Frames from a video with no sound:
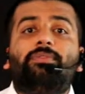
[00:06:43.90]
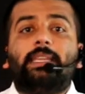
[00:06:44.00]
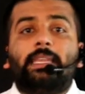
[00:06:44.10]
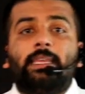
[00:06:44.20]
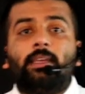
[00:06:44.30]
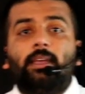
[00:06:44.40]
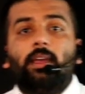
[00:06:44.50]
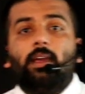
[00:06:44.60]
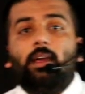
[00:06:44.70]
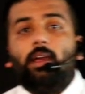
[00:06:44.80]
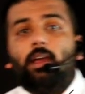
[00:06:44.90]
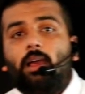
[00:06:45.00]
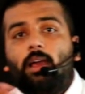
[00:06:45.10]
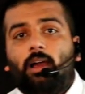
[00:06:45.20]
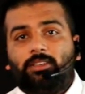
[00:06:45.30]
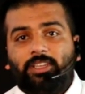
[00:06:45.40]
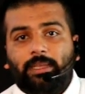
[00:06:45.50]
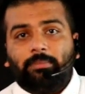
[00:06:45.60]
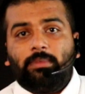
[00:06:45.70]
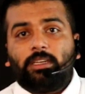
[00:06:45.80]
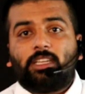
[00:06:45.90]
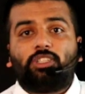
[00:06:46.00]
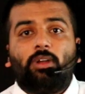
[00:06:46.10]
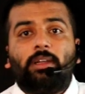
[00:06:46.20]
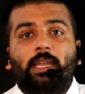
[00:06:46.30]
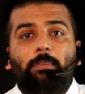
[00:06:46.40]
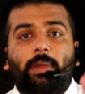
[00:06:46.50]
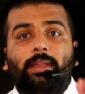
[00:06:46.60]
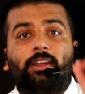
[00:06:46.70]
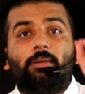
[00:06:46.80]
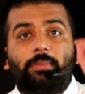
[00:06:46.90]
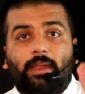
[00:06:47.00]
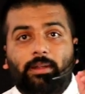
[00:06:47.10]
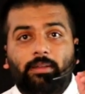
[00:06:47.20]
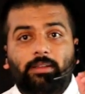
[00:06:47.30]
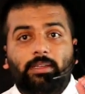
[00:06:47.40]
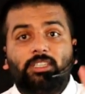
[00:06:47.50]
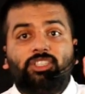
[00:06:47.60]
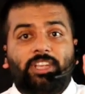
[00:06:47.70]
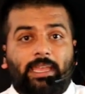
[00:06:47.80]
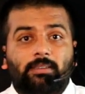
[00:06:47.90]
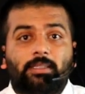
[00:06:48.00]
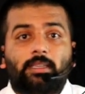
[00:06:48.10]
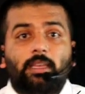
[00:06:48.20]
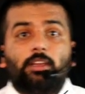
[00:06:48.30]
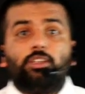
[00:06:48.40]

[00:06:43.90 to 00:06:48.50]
winning a team does not depend on mere chance